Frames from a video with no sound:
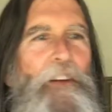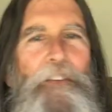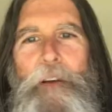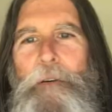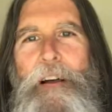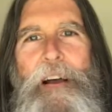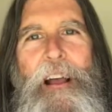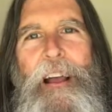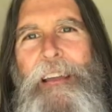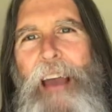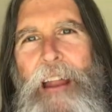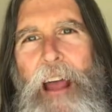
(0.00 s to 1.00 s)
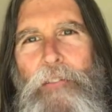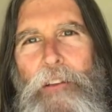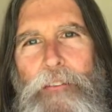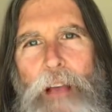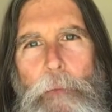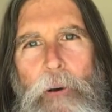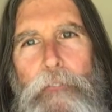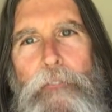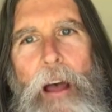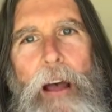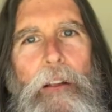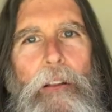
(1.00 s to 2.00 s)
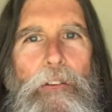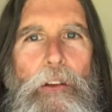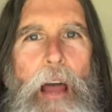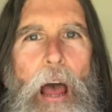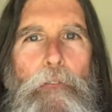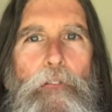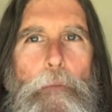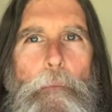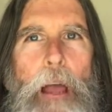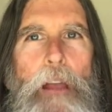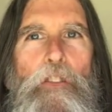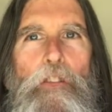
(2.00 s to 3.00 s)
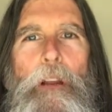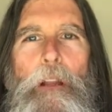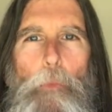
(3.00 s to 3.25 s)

some, it kind of had the same effect as an affirmation.